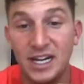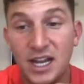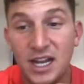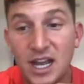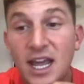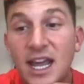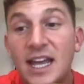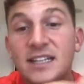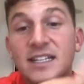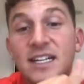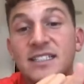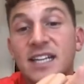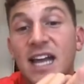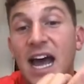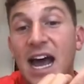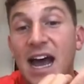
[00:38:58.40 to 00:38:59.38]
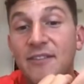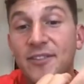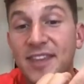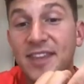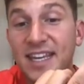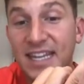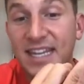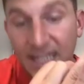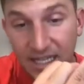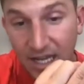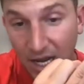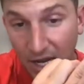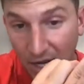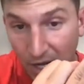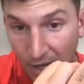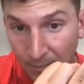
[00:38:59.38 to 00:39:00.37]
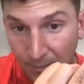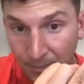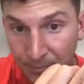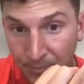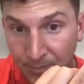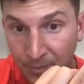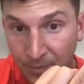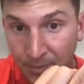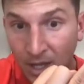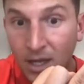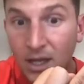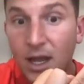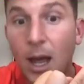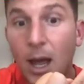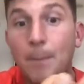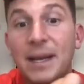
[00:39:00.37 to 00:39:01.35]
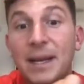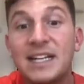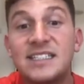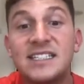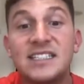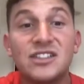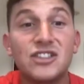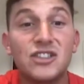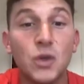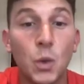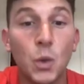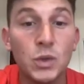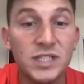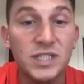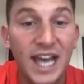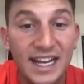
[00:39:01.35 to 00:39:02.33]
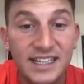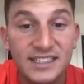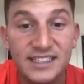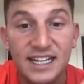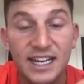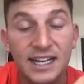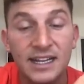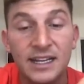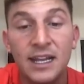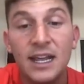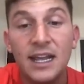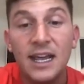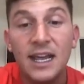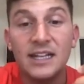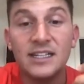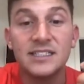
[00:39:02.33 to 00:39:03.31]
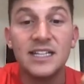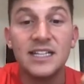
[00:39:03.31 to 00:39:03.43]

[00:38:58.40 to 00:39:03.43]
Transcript: It doesn't have the ability to store text in. It doesn't have the